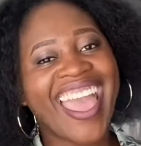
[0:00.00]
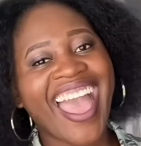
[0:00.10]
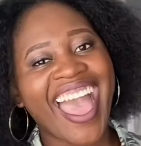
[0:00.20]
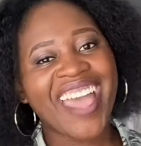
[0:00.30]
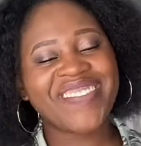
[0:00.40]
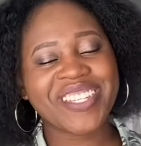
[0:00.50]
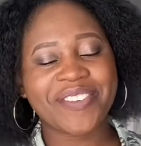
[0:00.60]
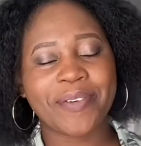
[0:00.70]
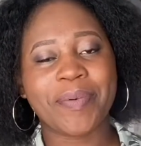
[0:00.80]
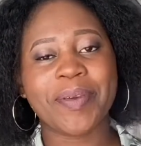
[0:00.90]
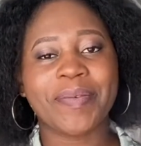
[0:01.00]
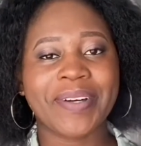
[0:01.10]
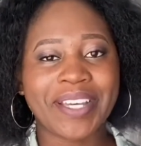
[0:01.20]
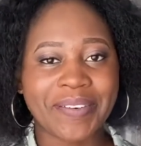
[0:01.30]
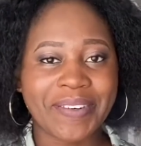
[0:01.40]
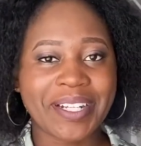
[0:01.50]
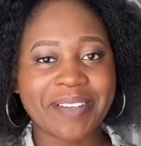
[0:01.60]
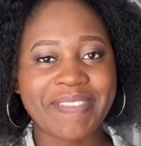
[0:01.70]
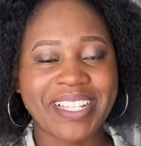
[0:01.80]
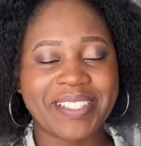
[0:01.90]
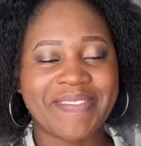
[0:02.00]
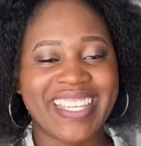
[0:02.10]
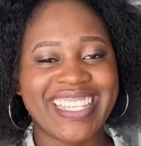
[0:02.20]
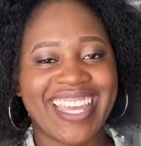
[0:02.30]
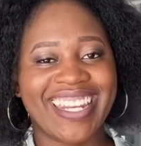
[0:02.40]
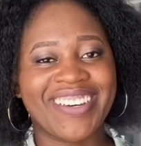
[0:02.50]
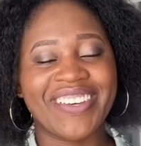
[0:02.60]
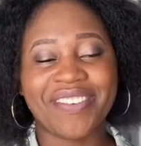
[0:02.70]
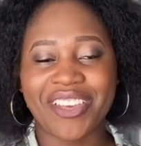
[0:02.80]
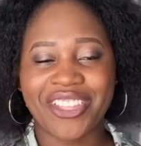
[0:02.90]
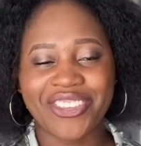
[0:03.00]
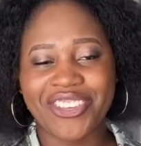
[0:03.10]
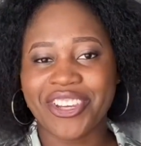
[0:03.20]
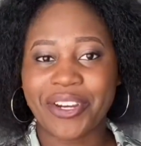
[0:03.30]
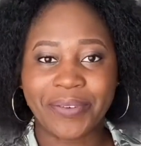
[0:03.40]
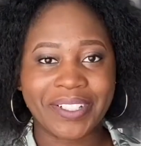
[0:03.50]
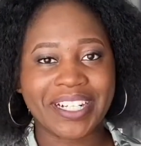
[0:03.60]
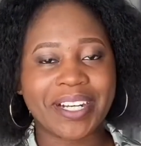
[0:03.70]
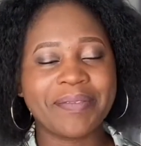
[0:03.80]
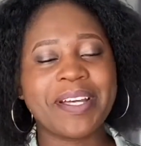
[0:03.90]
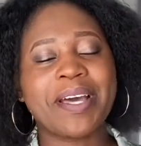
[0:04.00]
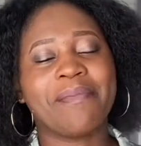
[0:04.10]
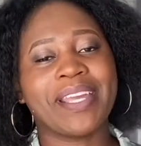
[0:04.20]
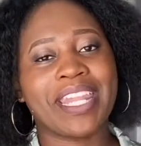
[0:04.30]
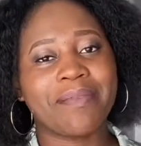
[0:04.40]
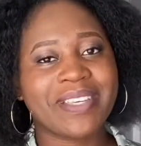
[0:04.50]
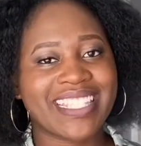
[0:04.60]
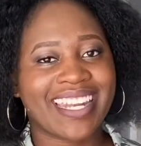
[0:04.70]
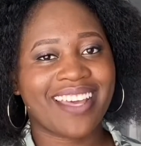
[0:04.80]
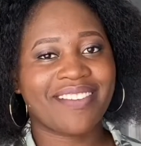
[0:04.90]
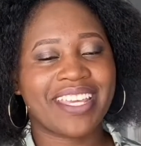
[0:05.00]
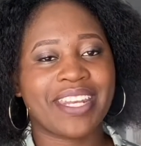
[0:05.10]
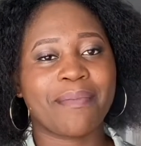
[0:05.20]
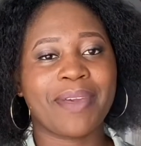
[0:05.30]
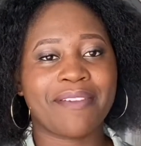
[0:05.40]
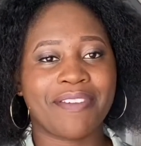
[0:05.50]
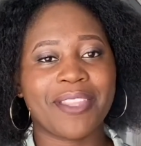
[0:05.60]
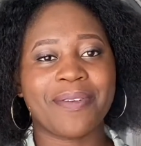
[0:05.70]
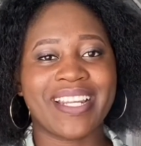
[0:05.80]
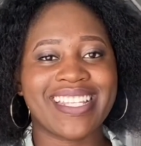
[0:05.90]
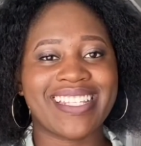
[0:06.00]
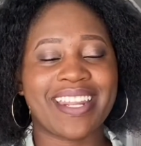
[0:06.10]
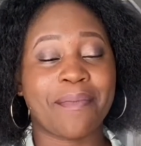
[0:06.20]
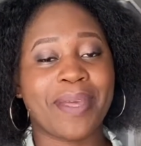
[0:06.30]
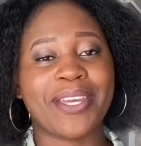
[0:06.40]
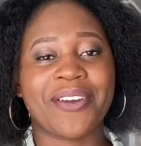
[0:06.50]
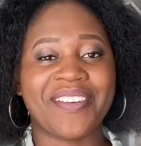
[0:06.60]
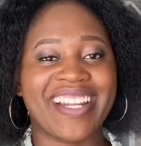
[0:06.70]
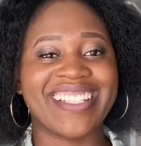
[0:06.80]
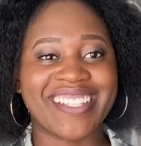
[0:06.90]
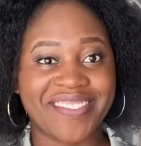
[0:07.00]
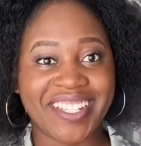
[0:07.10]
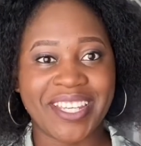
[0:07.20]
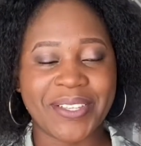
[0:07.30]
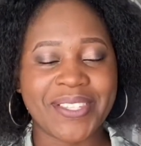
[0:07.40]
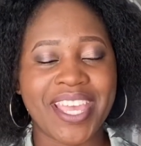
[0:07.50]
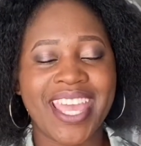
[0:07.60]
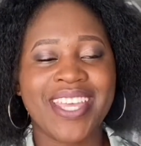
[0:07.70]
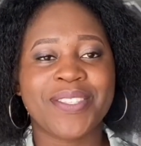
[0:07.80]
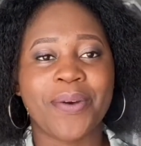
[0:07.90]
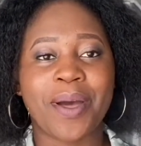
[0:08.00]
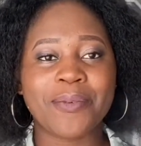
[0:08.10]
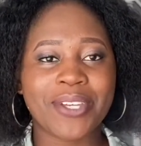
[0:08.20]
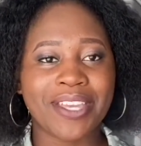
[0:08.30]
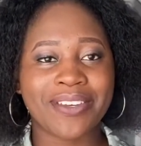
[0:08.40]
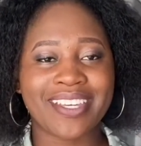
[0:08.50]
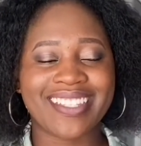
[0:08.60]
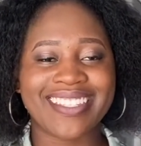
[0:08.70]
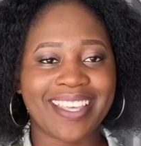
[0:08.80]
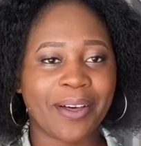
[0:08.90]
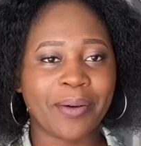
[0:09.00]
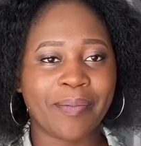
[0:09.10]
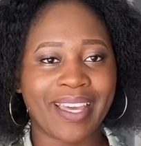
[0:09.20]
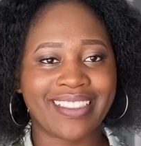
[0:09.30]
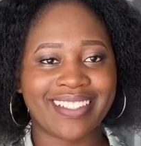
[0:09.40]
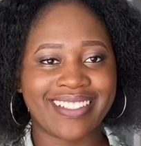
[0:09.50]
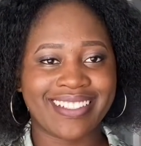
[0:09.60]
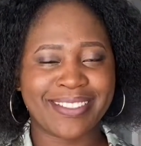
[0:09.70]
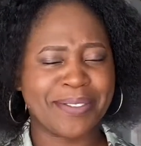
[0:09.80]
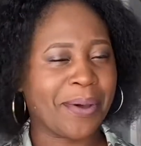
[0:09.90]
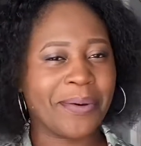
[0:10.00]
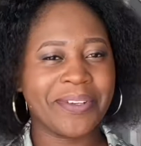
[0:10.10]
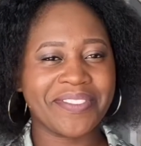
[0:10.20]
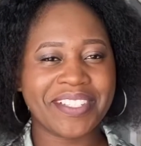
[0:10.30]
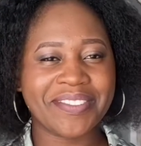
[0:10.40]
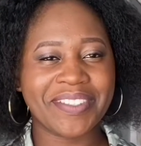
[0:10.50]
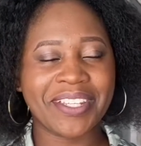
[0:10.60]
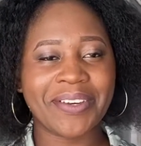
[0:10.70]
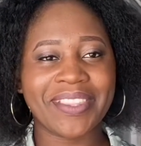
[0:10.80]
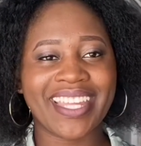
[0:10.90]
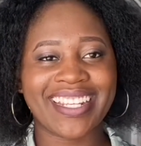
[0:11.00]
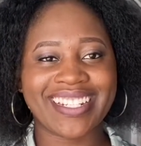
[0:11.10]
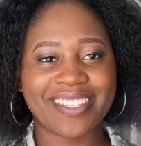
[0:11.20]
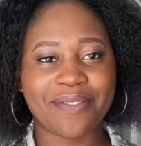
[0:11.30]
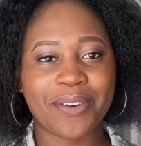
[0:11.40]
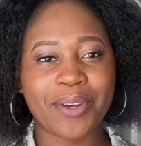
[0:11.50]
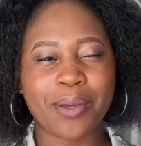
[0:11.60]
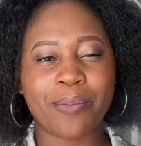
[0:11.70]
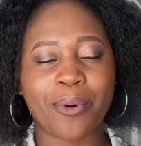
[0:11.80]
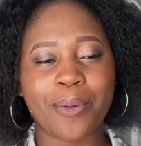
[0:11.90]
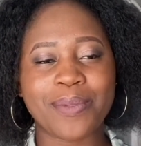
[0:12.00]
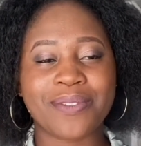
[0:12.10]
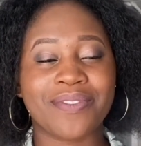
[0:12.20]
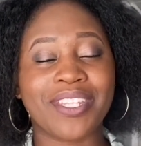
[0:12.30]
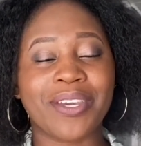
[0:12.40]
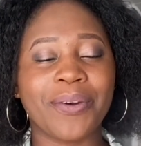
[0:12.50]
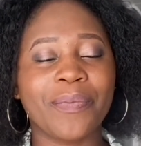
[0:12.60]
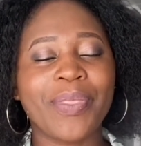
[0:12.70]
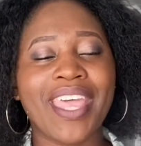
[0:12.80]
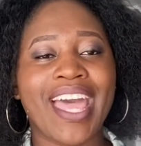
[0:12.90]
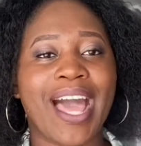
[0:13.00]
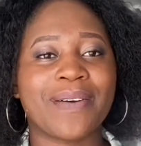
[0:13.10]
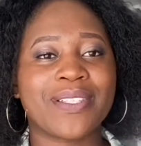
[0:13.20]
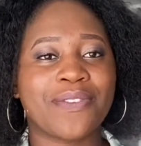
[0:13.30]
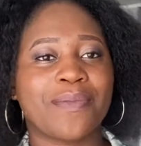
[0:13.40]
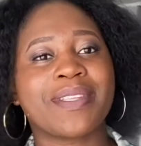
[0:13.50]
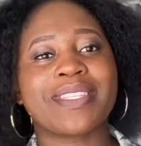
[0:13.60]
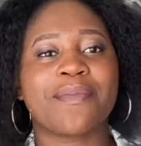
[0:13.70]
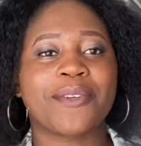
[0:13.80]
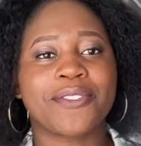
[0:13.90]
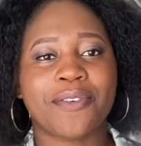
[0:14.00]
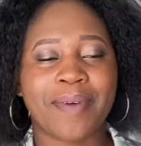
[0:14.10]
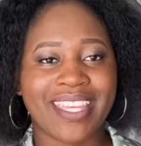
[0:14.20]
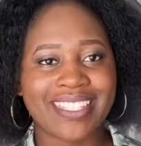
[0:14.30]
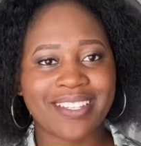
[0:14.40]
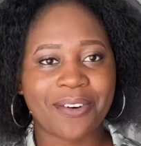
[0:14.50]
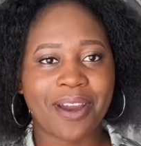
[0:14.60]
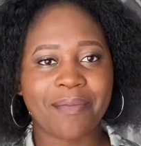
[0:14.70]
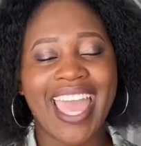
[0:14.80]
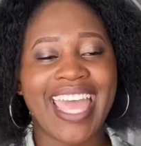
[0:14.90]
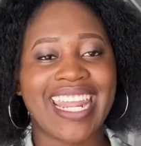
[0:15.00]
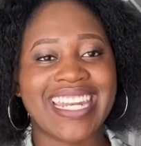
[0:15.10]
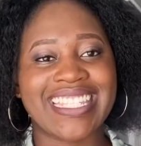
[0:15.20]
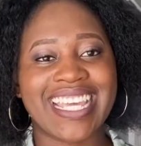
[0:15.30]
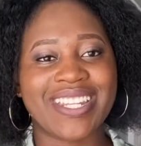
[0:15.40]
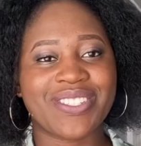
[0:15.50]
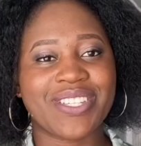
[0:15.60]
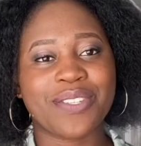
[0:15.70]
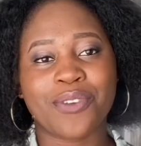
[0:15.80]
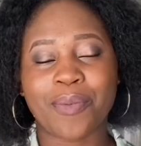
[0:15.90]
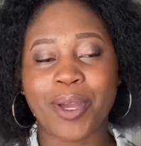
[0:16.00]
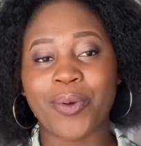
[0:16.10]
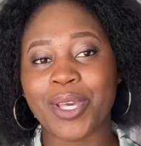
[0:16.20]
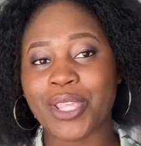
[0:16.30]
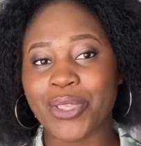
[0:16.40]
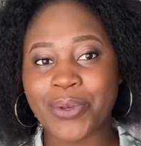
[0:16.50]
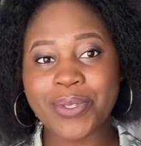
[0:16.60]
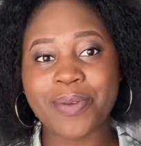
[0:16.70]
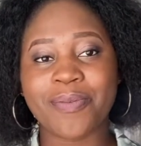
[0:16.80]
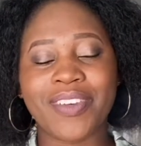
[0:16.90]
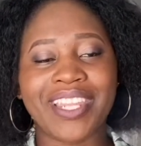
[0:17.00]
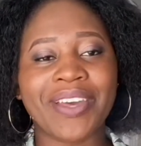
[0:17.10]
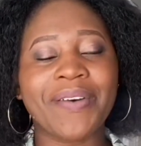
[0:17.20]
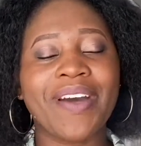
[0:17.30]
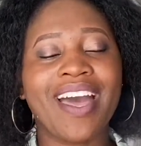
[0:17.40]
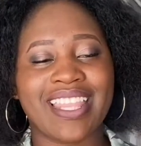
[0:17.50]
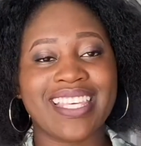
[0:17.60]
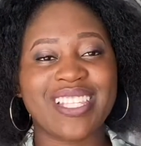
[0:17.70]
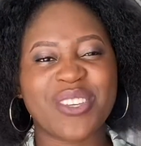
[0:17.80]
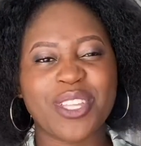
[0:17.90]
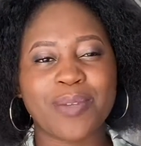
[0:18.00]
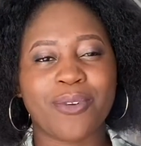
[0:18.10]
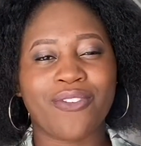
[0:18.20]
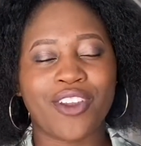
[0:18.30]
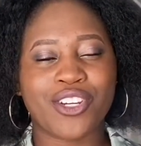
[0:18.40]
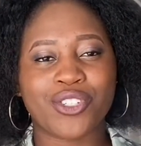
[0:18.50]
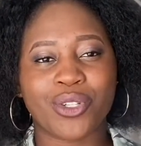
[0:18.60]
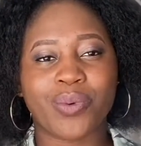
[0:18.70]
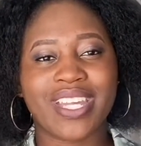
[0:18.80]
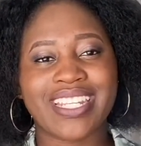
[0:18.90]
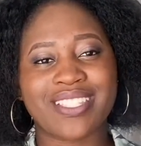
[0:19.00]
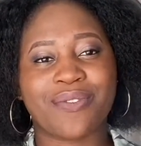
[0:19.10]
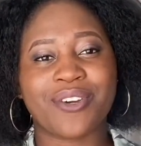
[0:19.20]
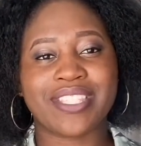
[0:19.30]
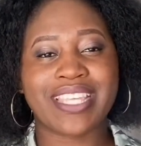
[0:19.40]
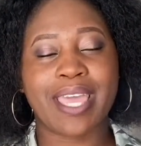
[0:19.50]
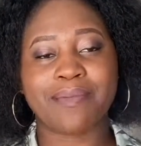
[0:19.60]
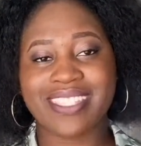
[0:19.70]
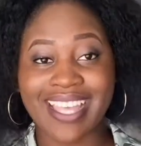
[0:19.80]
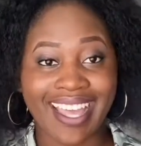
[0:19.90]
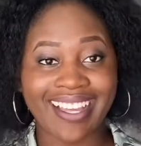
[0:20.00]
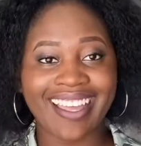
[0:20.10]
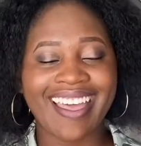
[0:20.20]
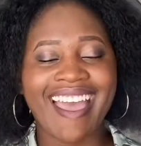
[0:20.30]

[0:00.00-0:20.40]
Hi beautiful people, and welcome back to my channel. If you're new here, welcome. My name is Anava and I make faith related and medical related videos. So I'm sure you can tell by the tone of this video that it is a very impromptu video. I was filming some reels for my Instagram and I decided to just film a quick YouTube video. This is going to be a very short one. It's the first times tag.